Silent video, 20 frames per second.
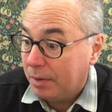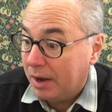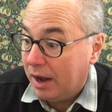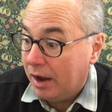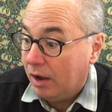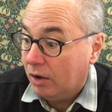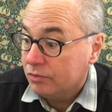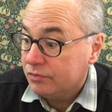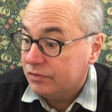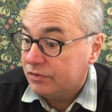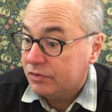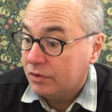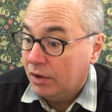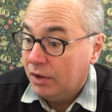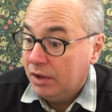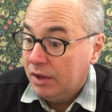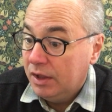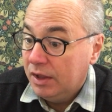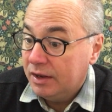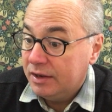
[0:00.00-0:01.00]
pounds.
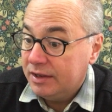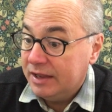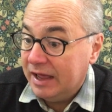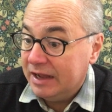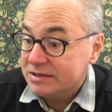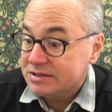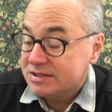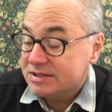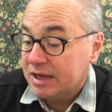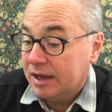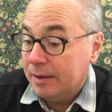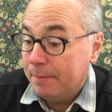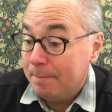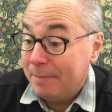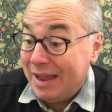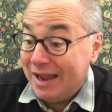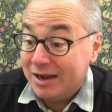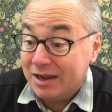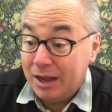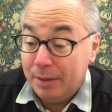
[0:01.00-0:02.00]
That's
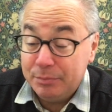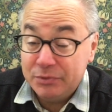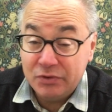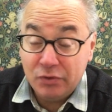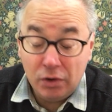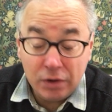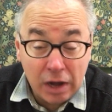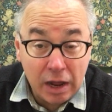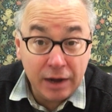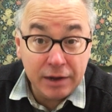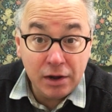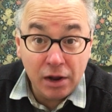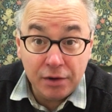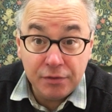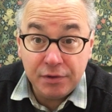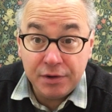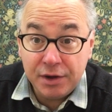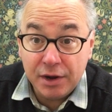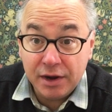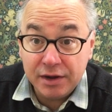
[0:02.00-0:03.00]
back up to
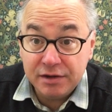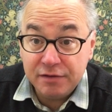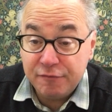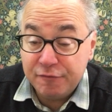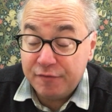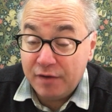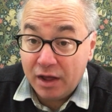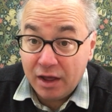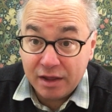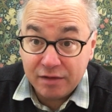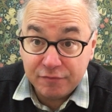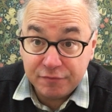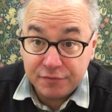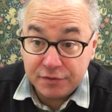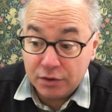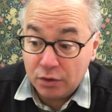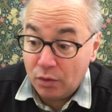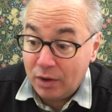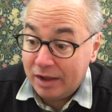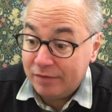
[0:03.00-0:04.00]
995,
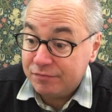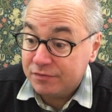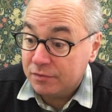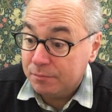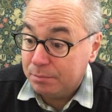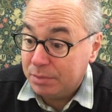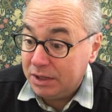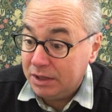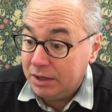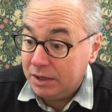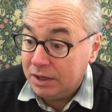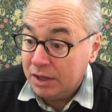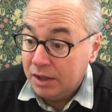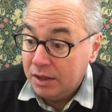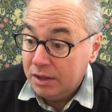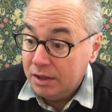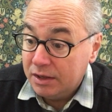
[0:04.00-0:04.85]
you know, after being